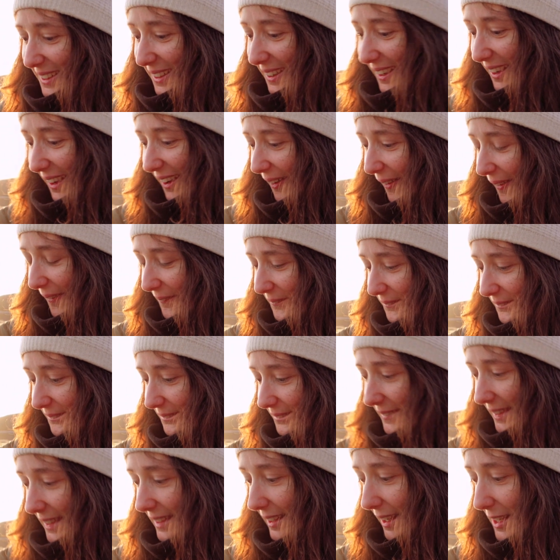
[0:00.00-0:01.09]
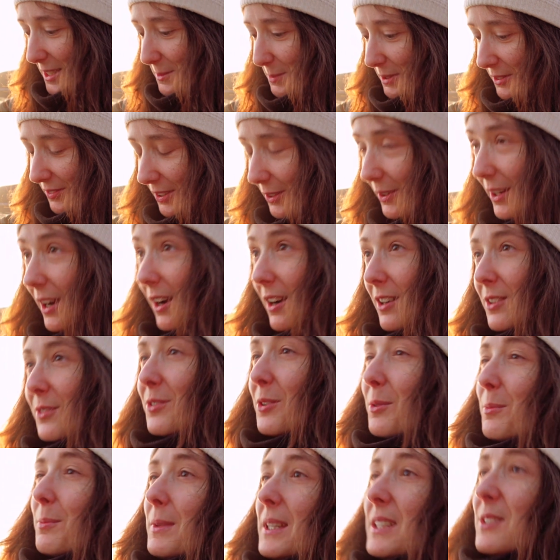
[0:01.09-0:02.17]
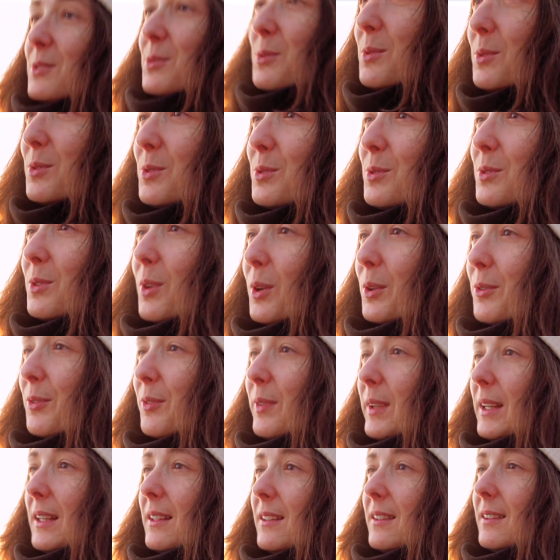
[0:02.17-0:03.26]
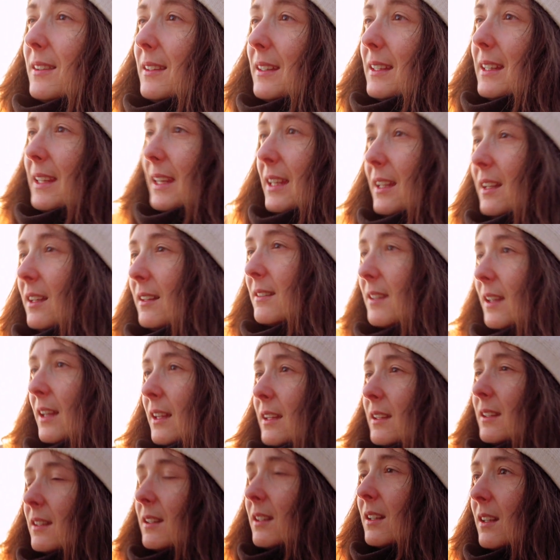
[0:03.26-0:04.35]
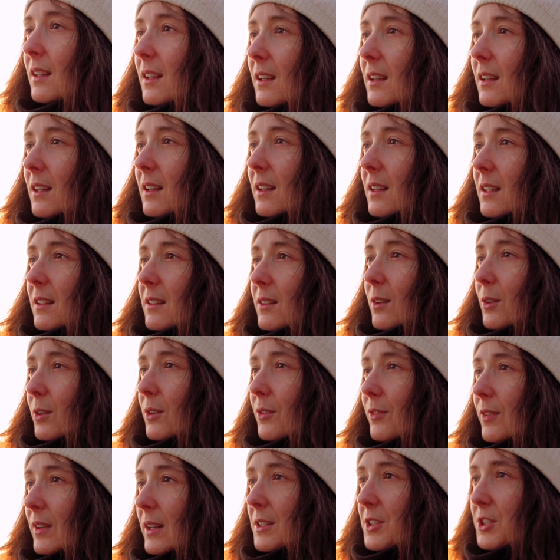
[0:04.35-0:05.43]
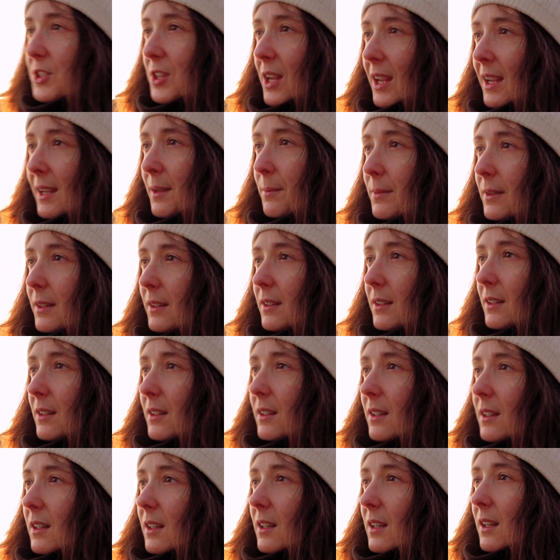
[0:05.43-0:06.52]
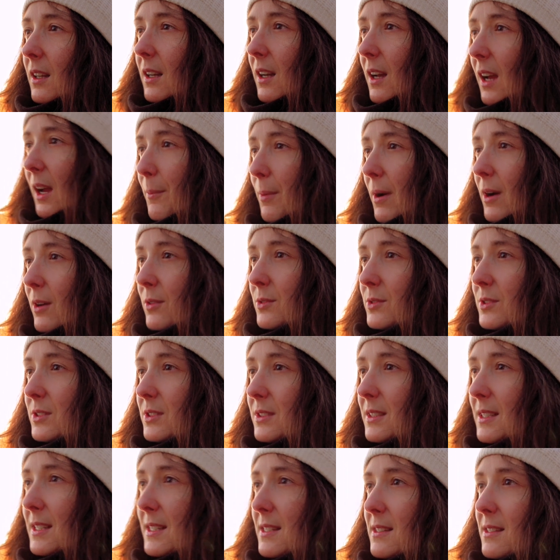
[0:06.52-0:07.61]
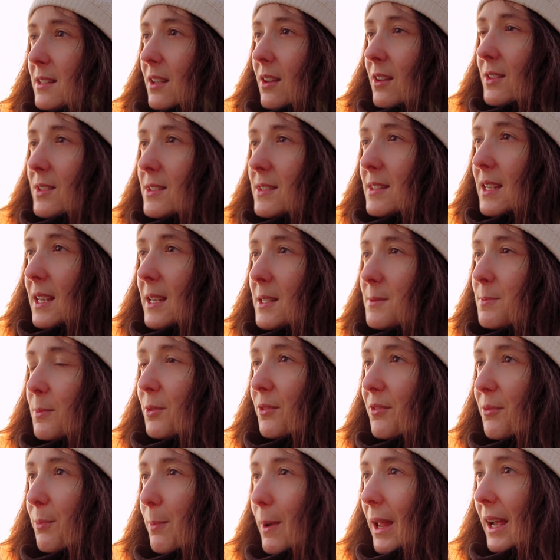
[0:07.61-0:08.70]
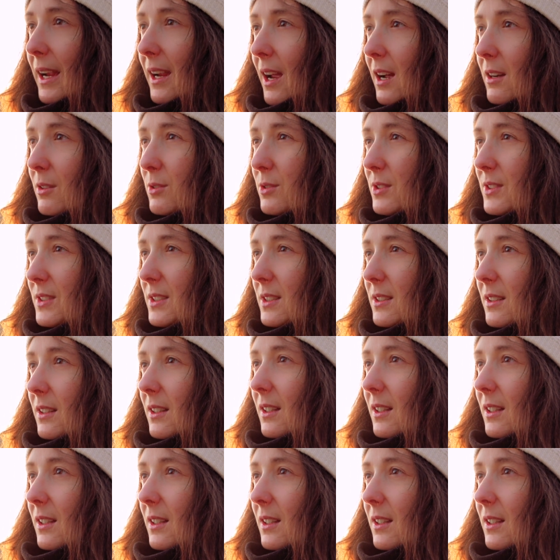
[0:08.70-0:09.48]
It has been very hard for me to not feel guilt and not feel shame about this 6 month blackout.